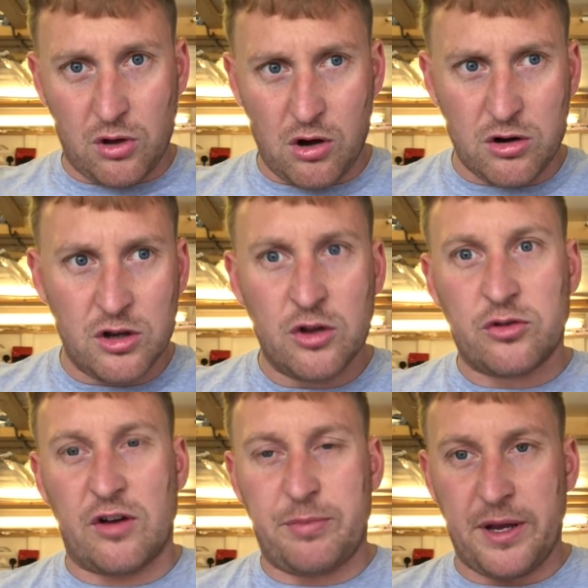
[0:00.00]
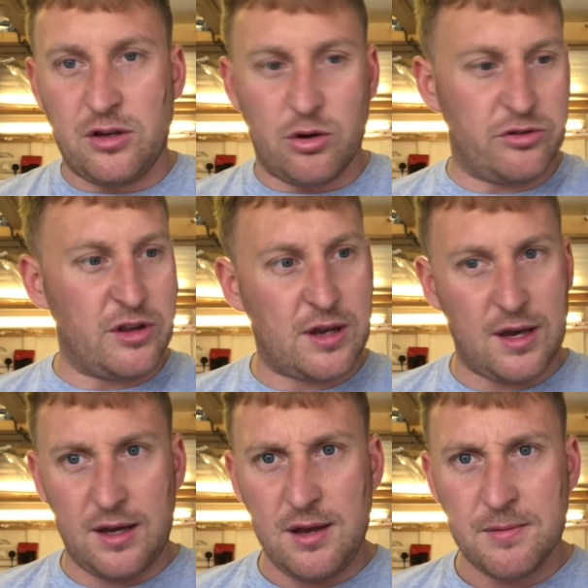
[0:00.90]
lock, so I've been using the
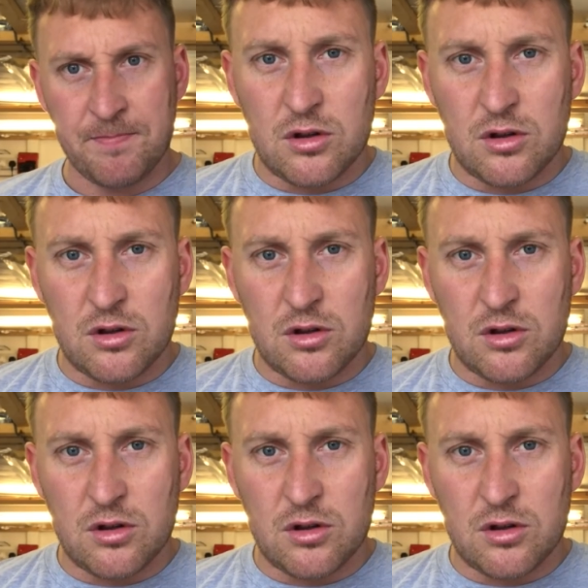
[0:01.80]
key.